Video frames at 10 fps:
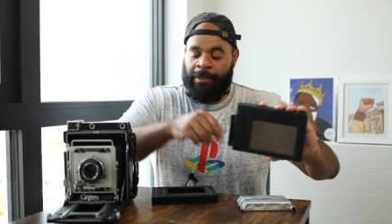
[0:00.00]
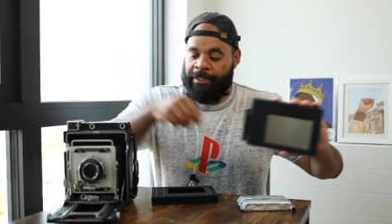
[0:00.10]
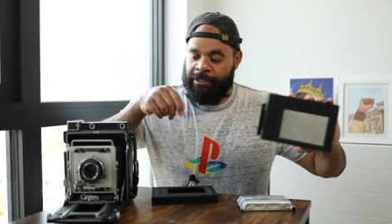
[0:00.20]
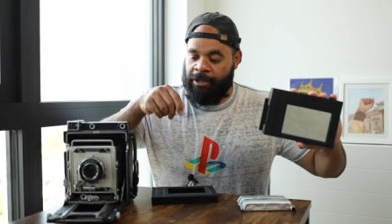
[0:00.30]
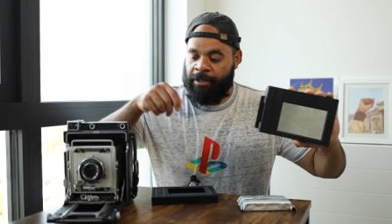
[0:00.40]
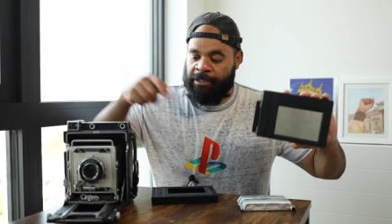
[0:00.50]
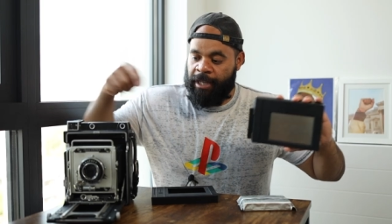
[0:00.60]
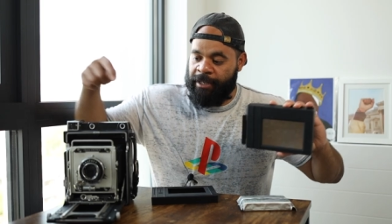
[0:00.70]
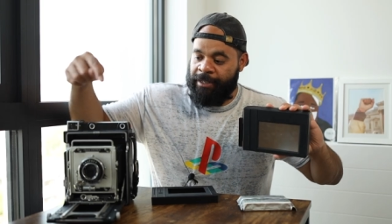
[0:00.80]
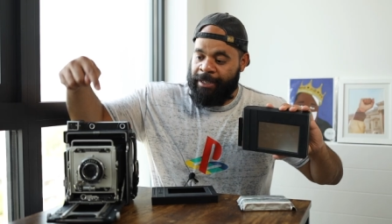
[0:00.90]
Pull out the dark
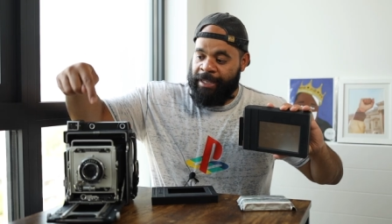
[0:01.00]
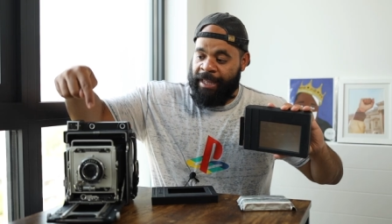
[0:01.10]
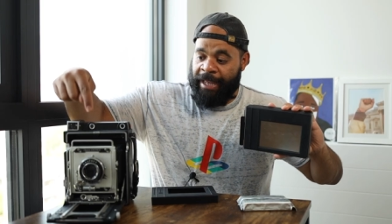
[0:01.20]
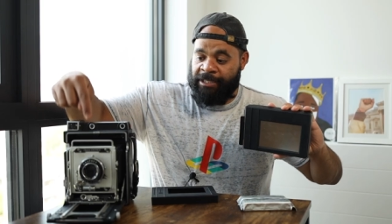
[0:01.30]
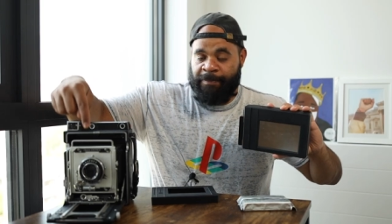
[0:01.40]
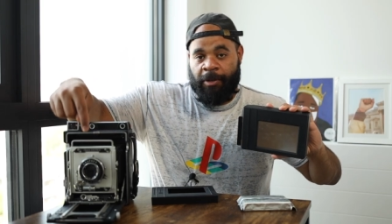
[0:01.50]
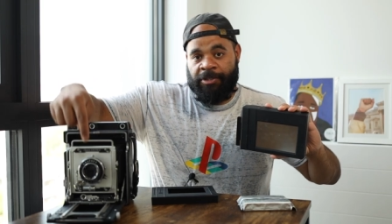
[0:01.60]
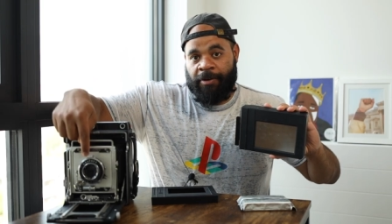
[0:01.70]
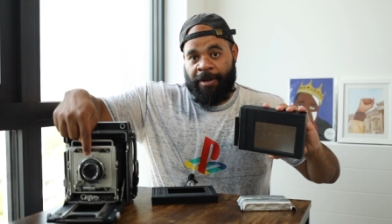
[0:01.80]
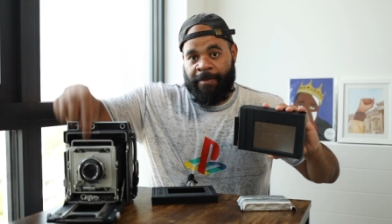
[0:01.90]
slide,
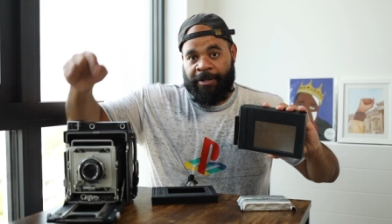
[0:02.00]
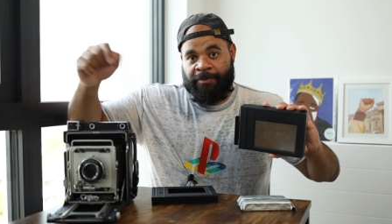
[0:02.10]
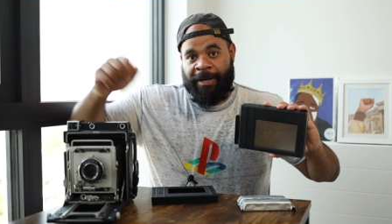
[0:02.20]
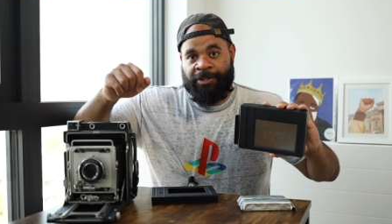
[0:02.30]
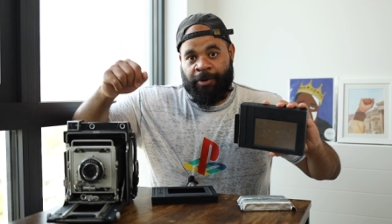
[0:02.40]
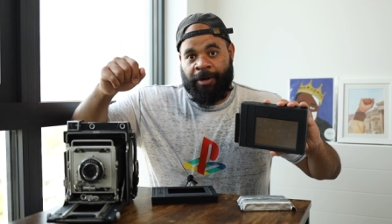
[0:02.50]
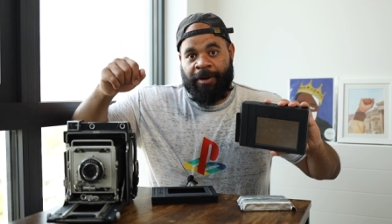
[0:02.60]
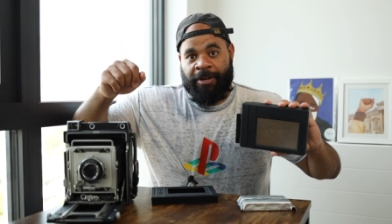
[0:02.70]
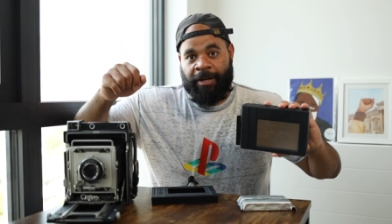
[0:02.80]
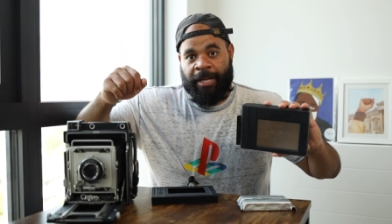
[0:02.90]
expose your image by
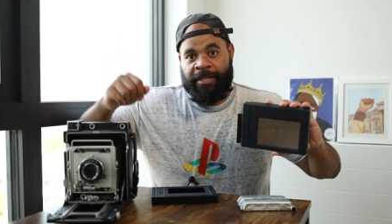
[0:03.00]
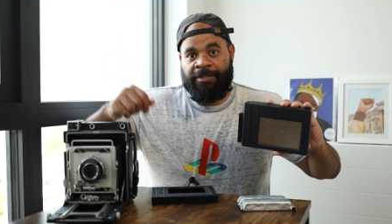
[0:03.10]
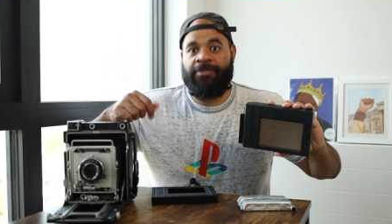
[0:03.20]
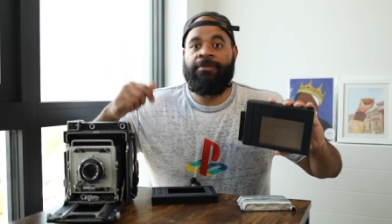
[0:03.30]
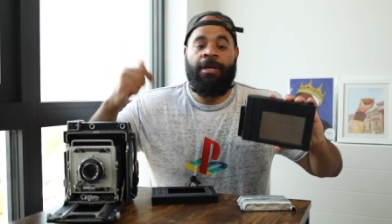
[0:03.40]
triggering your lens,